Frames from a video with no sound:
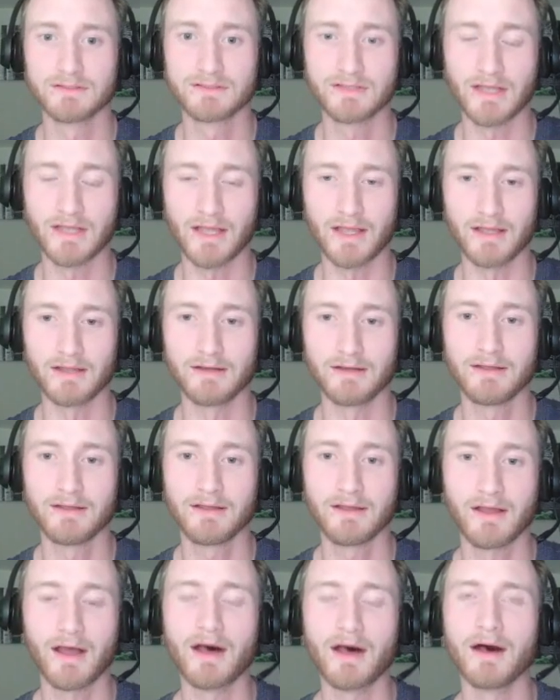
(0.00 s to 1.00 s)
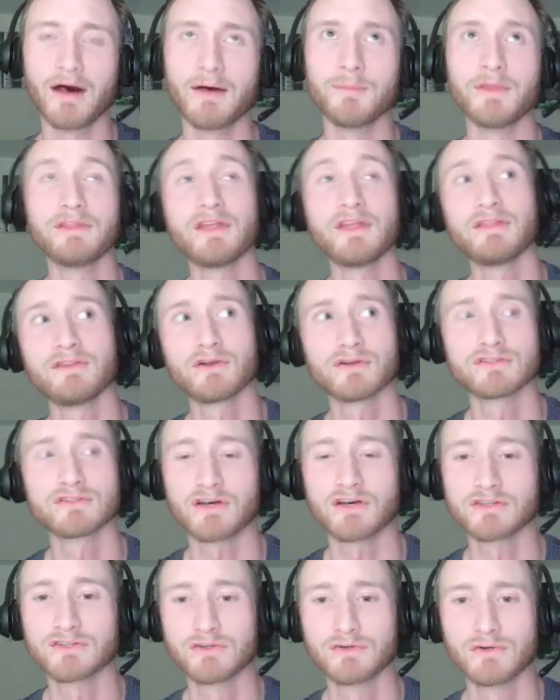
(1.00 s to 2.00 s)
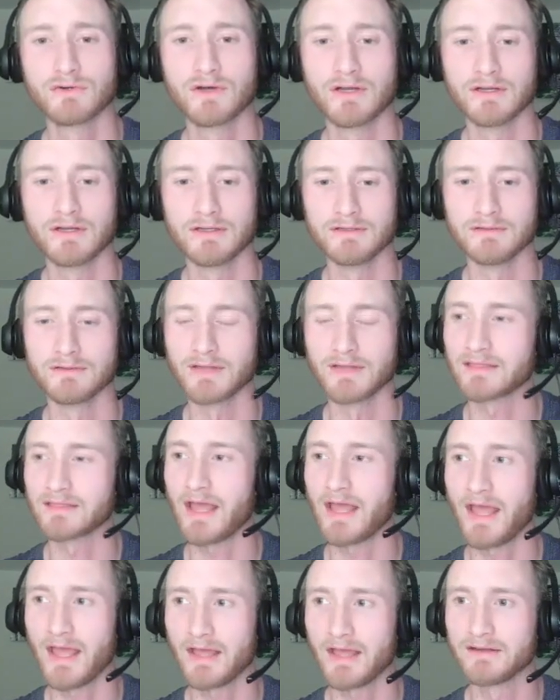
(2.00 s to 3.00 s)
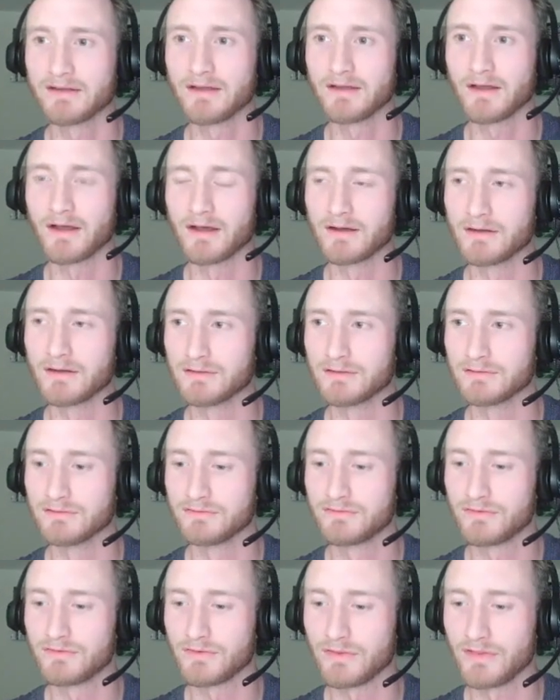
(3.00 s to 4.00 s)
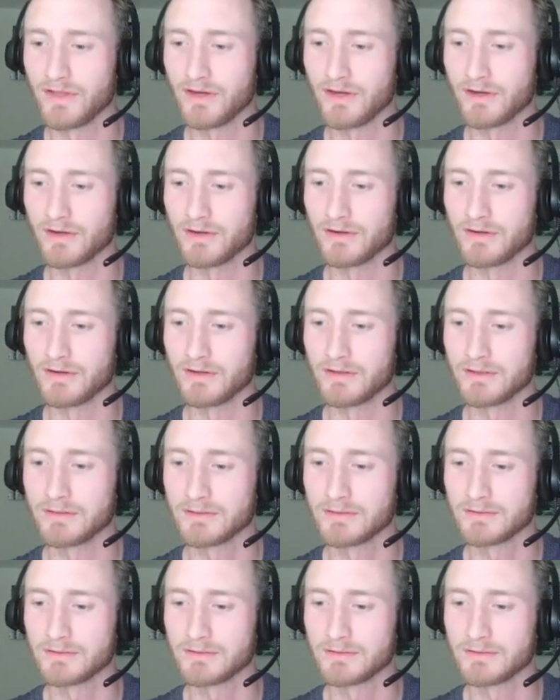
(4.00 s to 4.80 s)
said. Um, and then there was also uh, like the head of their